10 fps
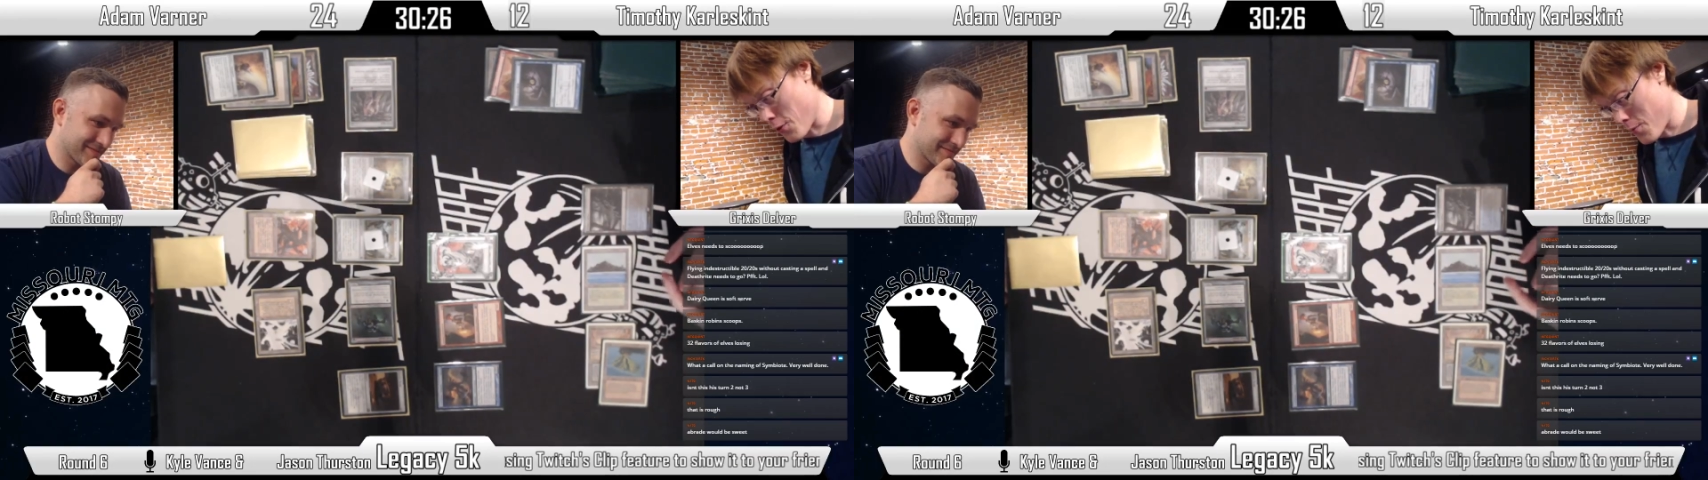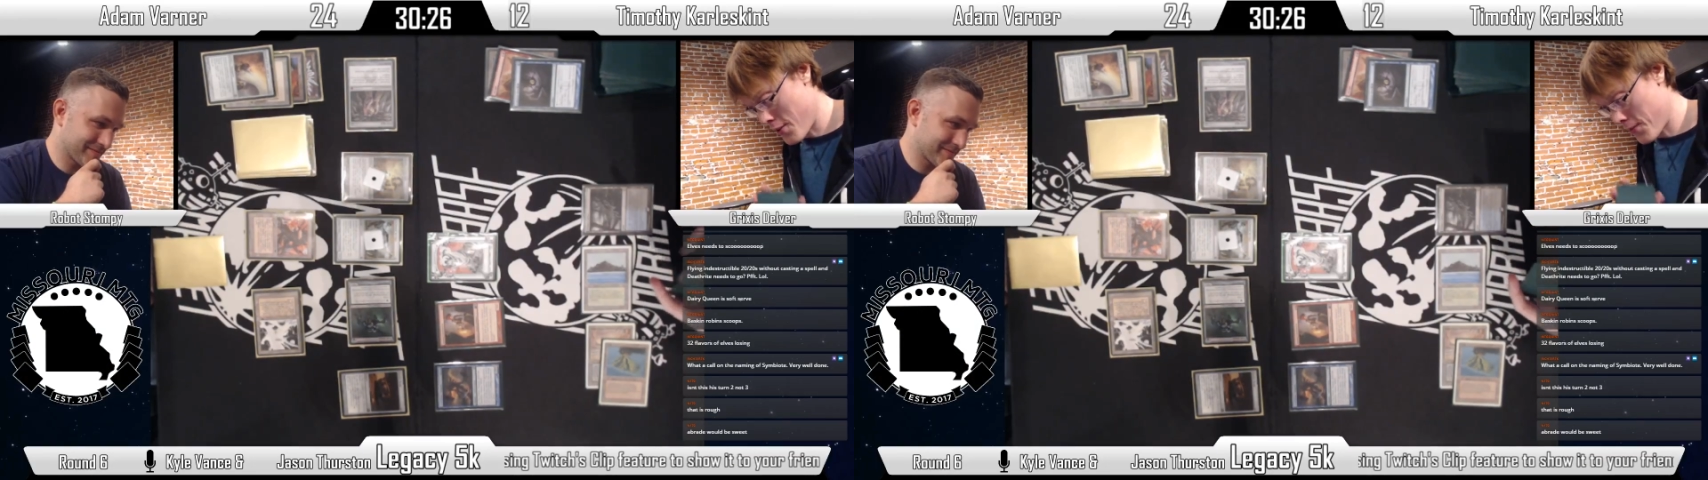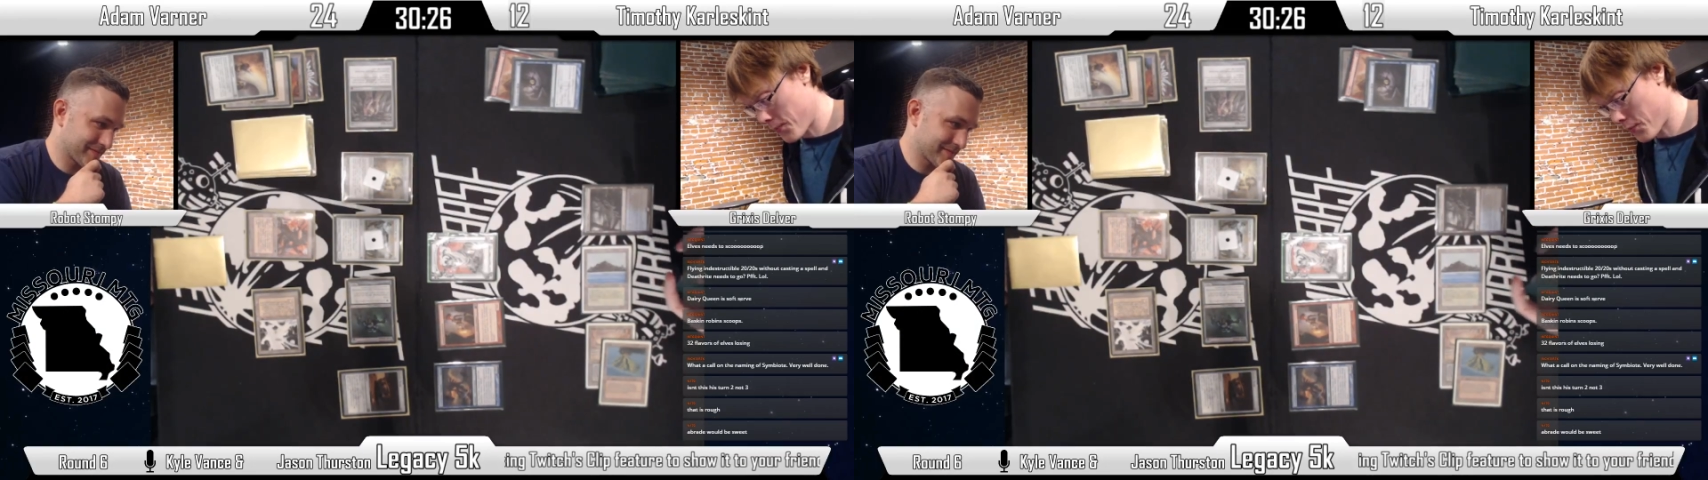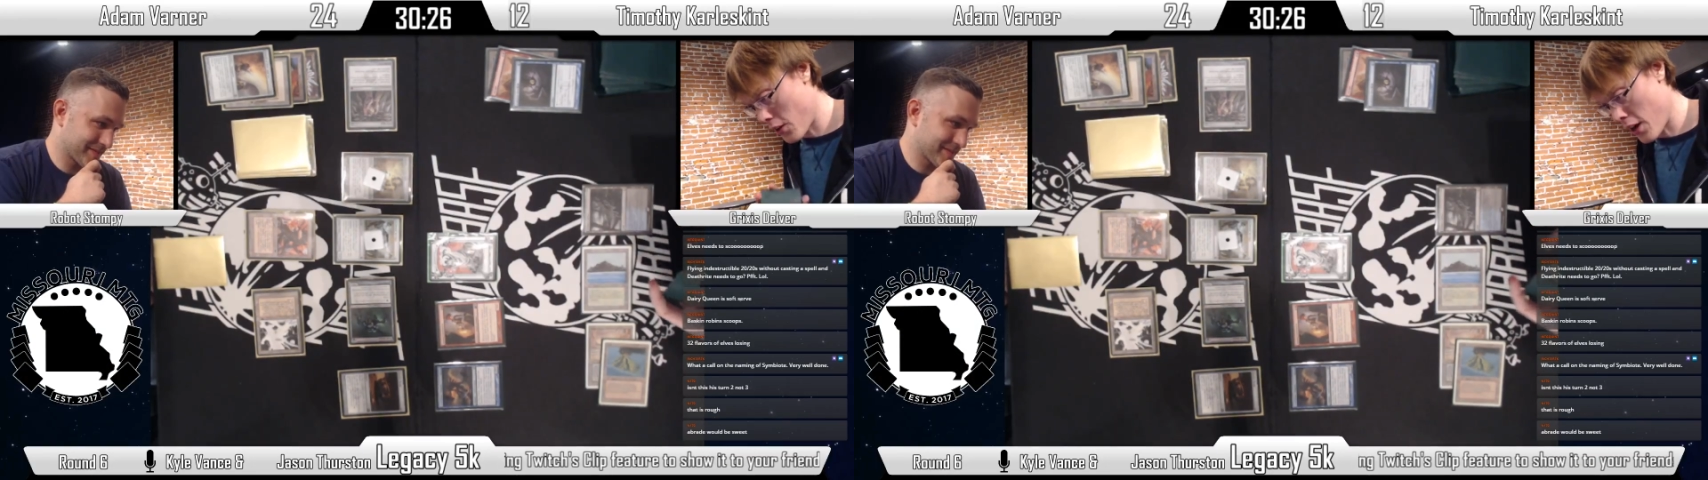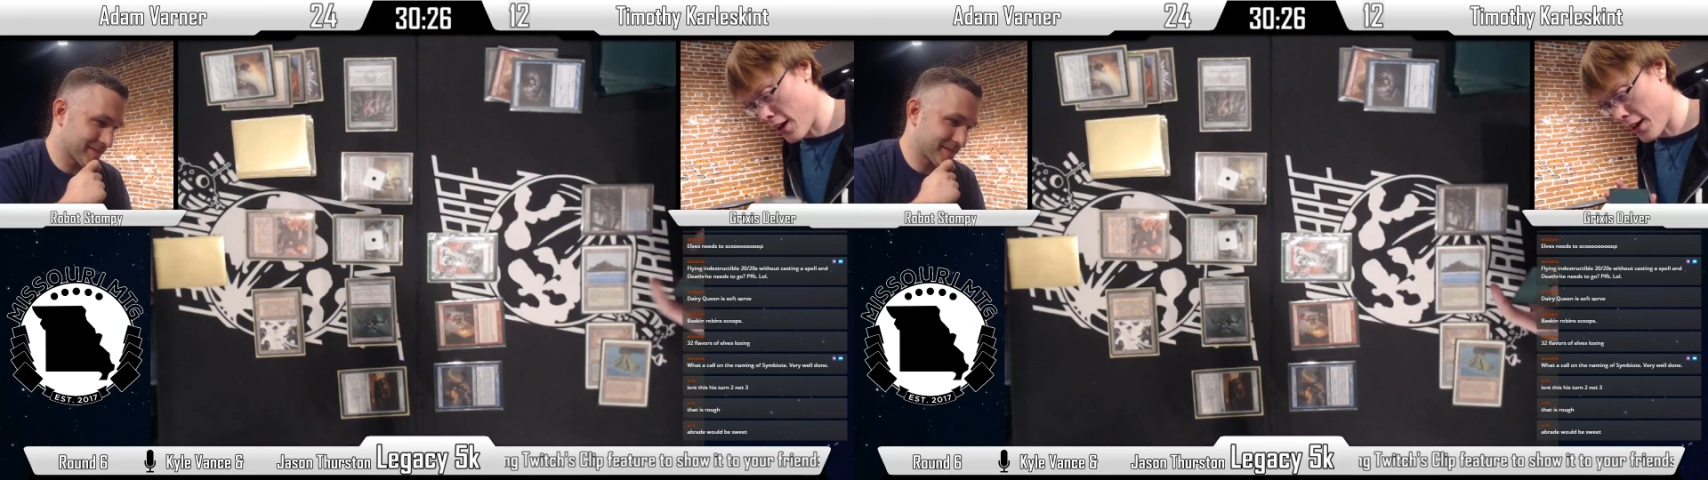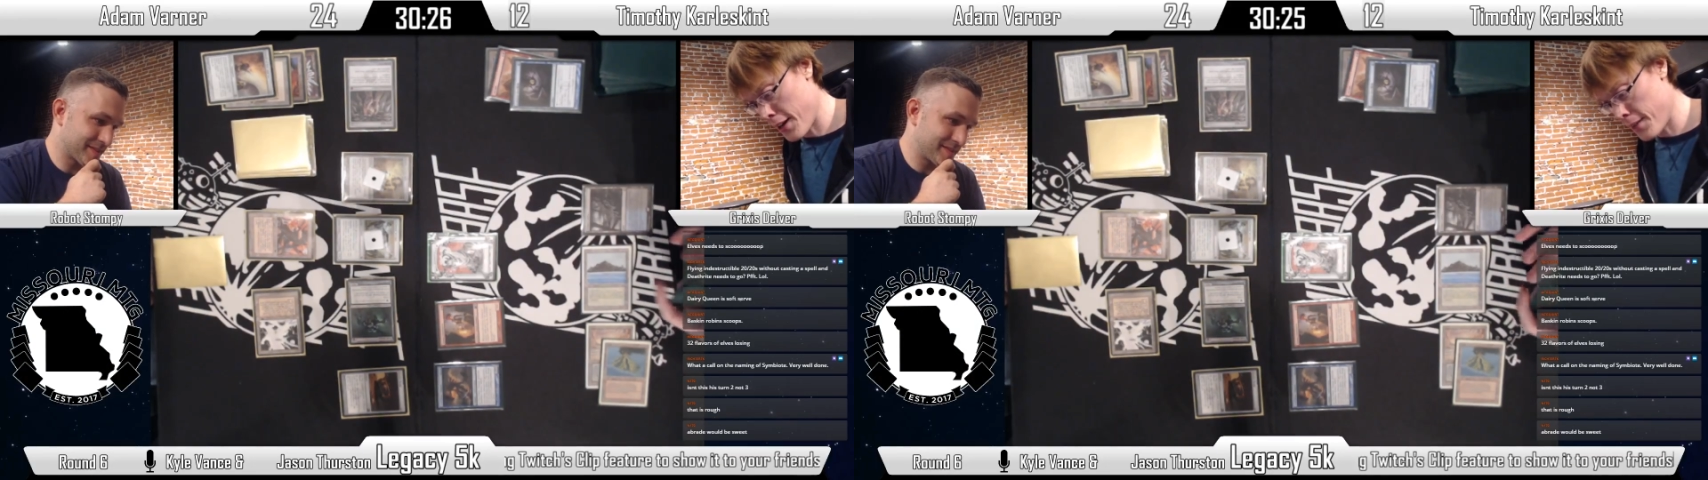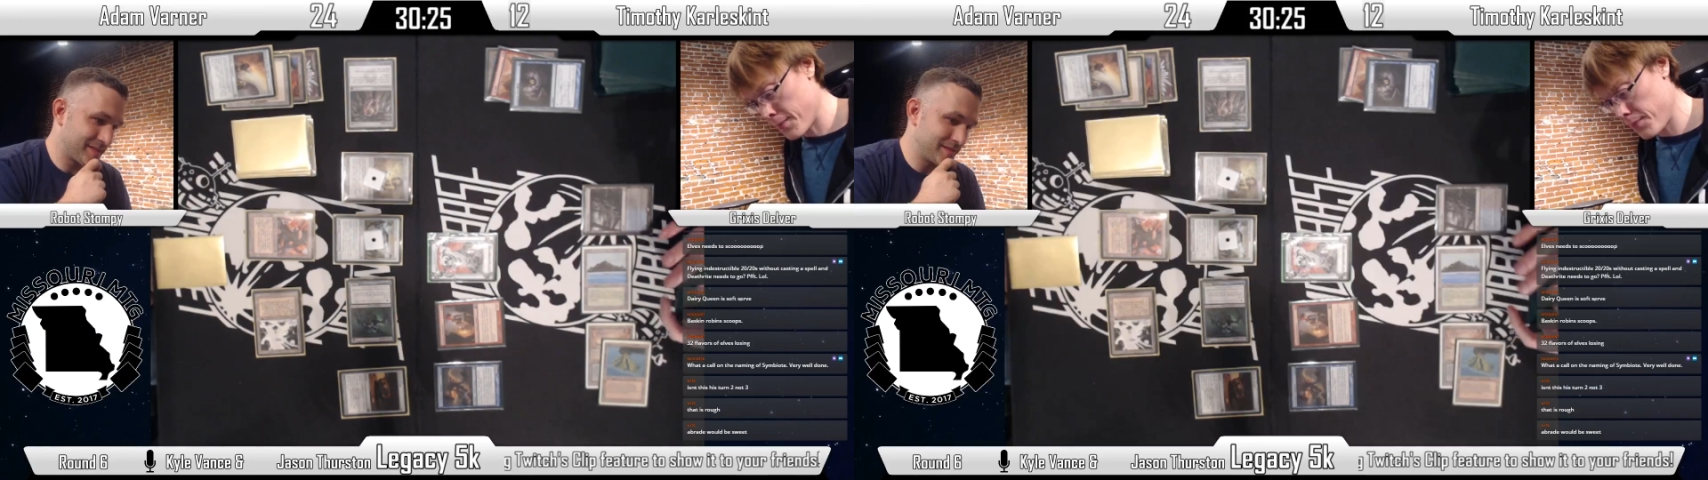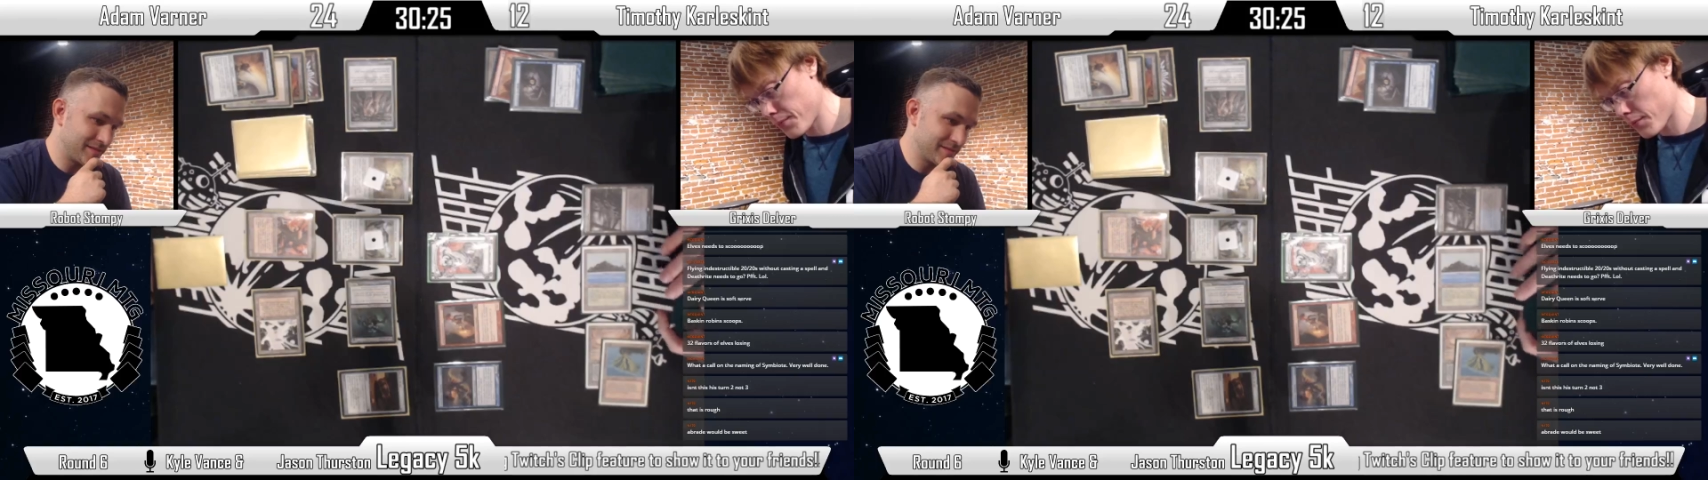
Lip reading: Ballista in hand